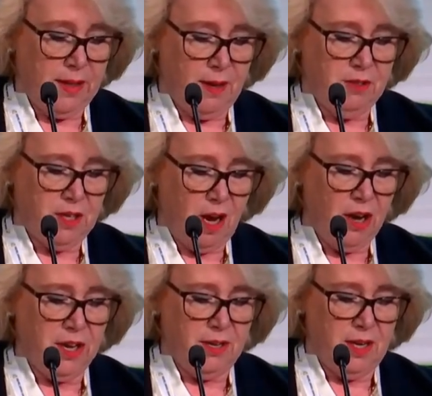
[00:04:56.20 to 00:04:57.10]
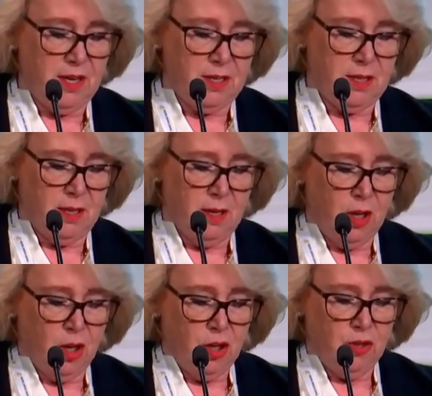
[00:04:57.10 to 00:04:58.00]
but our target is
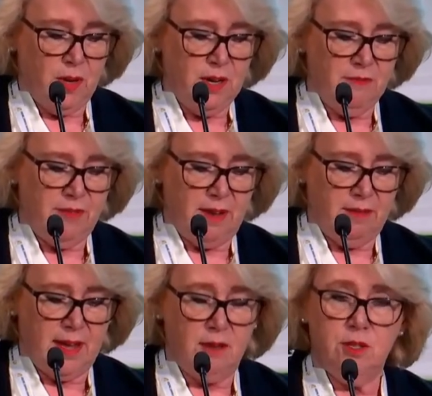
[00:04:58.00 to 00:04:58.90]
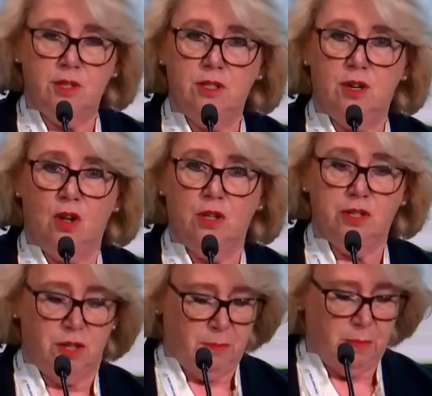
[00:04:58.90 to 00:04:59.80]
25,000
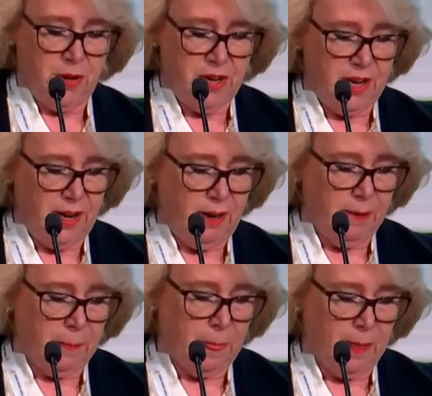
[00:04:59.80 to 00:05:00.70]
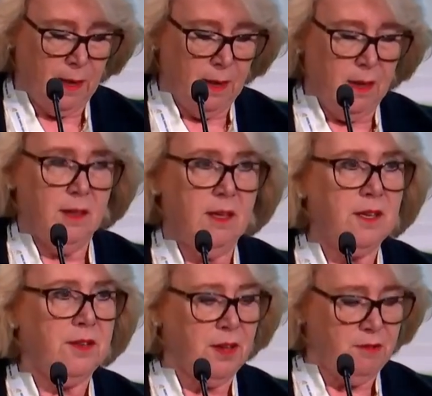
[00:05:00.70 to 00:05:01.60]
tons per year.
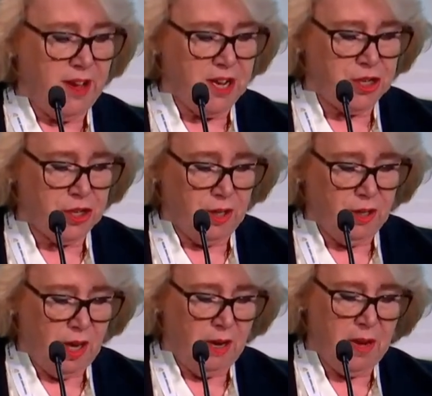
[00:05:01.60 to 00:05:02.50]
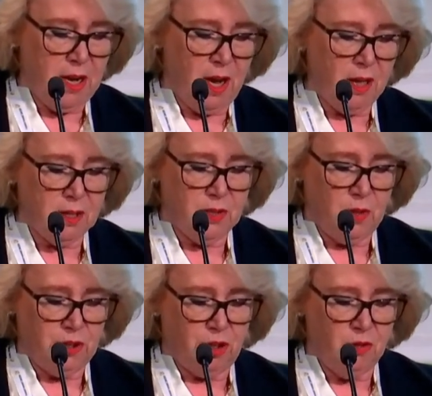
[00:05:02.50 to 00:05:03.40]
This innovation and many
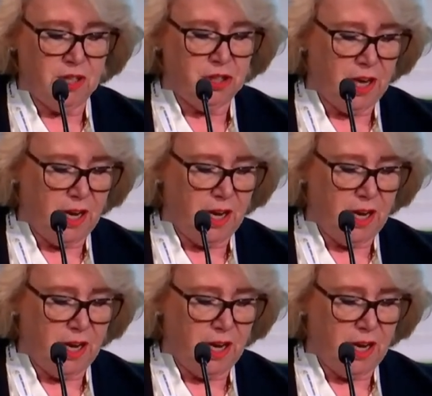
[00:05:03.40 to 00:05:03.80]
others will truly